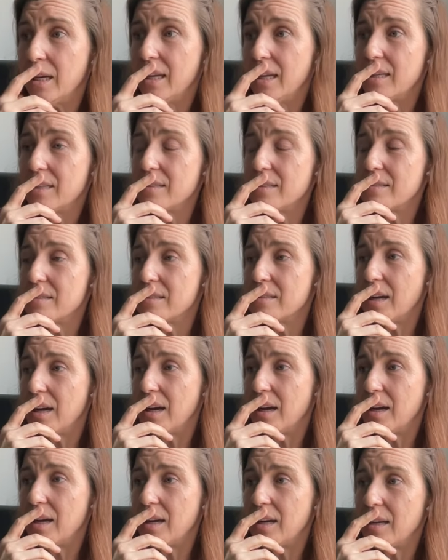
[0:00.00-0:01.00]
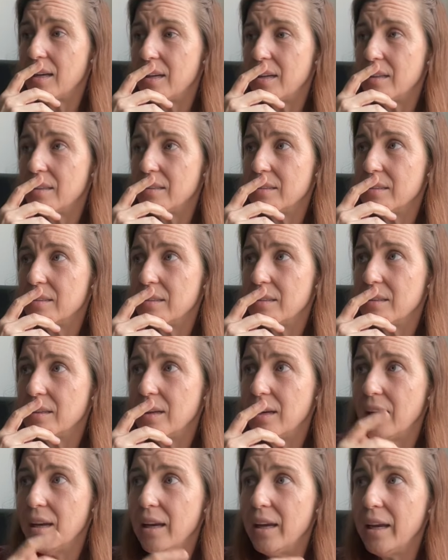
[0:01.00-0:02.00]
is, uh,
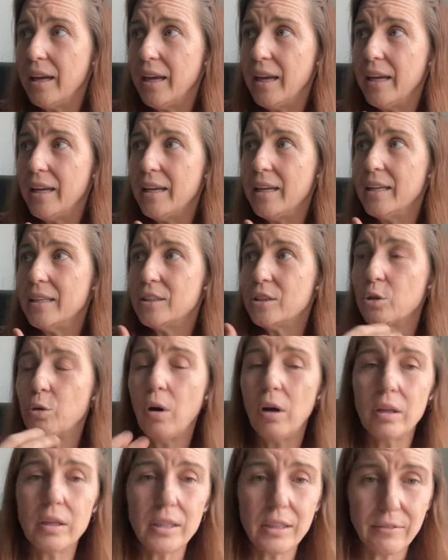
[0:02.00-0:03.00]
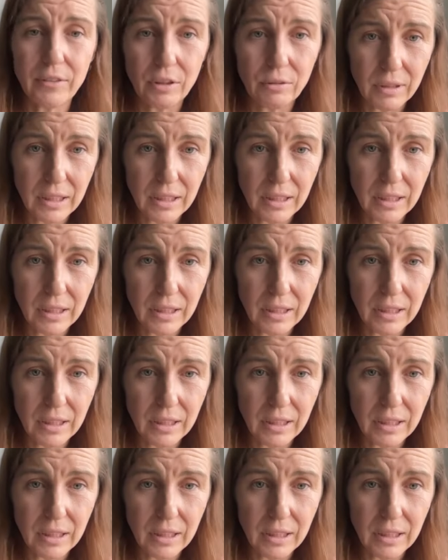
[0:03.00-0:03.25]
is the quality of their